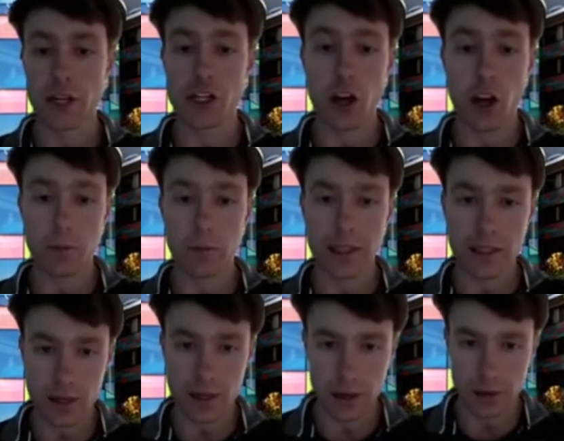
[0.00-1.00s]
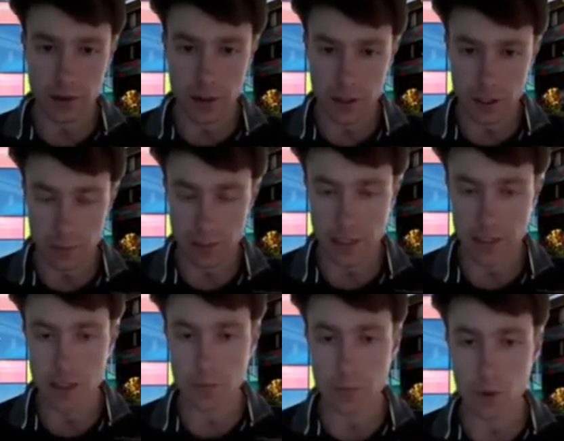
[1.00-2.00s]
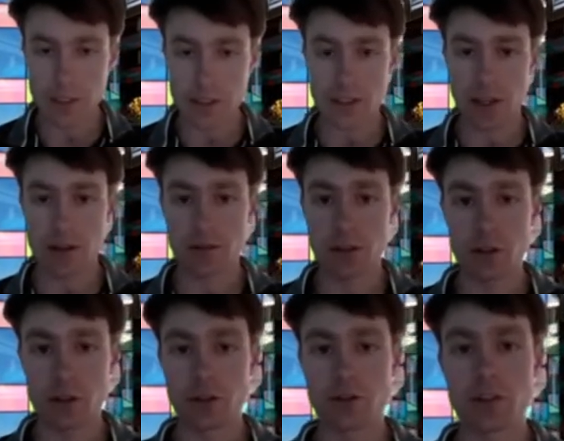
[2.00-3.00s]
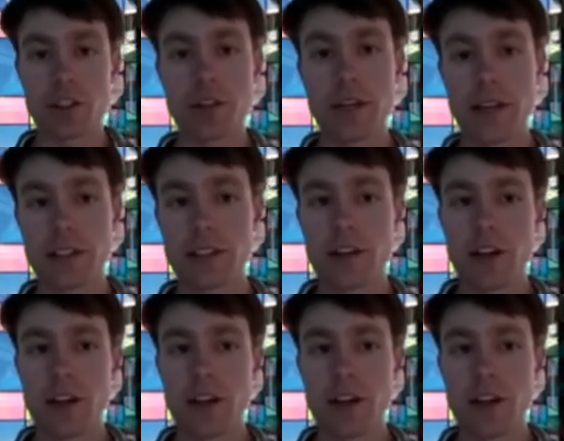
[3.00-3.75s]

sharply, about 30 percentage points over the course of 2 years,